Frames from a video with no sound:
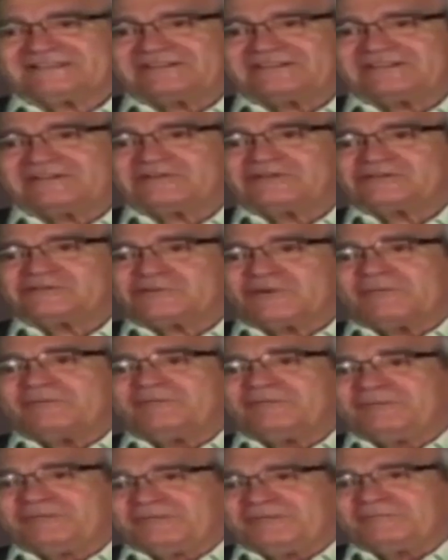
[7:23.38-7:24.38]
those were
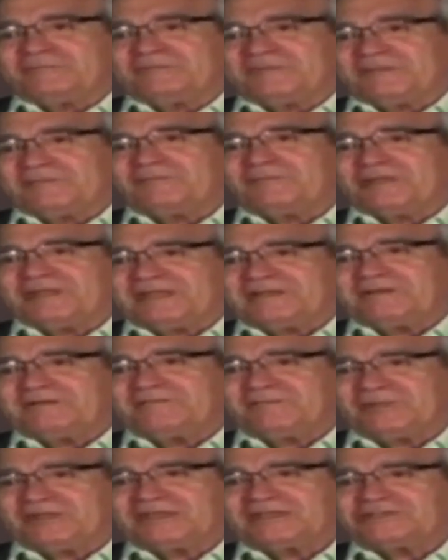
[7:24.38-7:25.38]
the big,
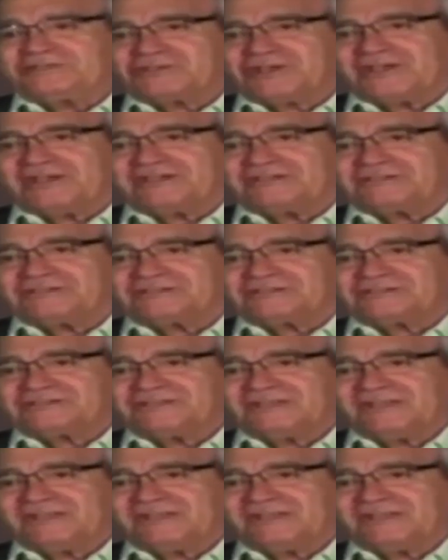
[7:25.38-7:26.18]
big changes.